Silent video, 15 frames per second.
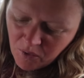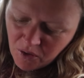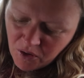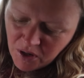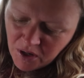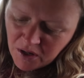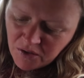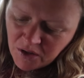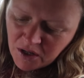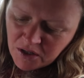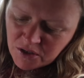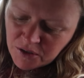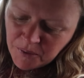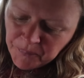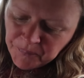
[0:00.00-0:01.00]
I'm gonna eat
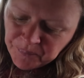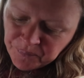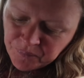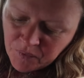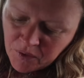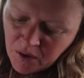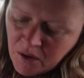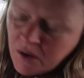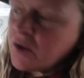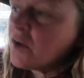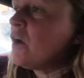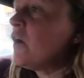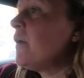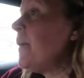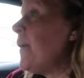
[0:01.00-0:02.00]
this.
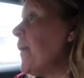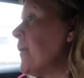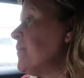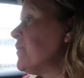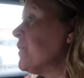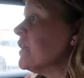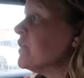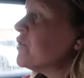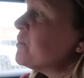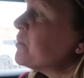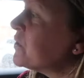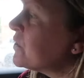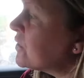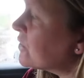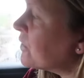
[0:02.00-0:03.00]
Hopefully it should be
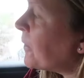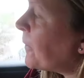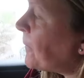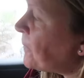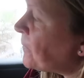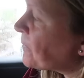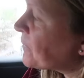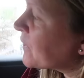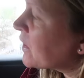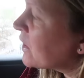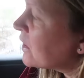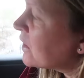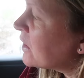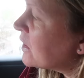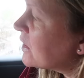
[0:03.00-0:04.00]
done.
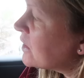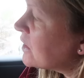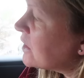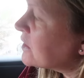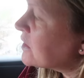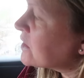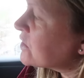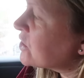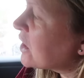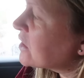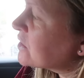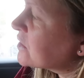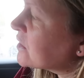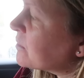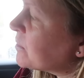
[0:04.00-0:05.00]
It says
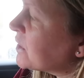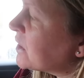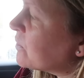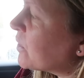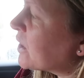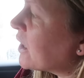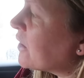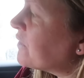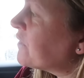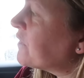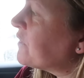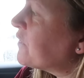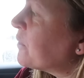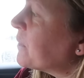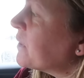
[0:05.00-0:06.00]
charging complete in 1 hour
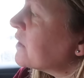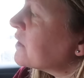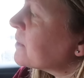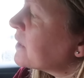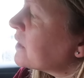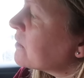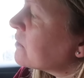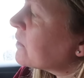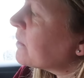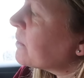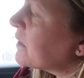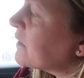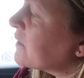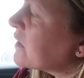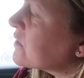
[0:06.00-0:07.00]
54 minutes, but I don't quite
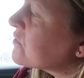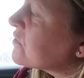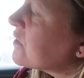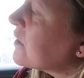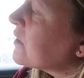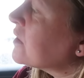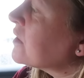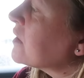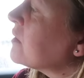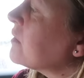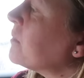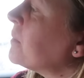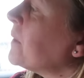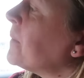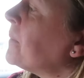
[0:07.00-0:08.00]
believe that's true. I think it
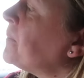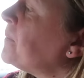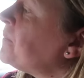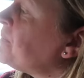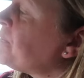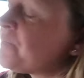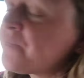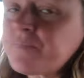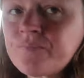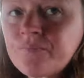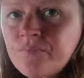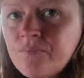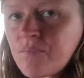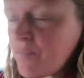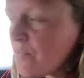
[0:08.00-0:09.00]
will be
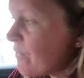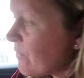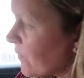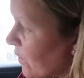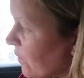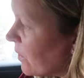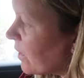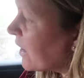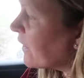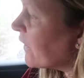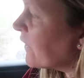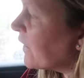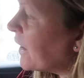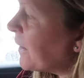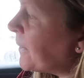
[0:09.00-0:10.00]
quicker
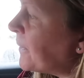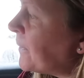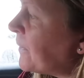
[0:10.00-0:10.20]
than that.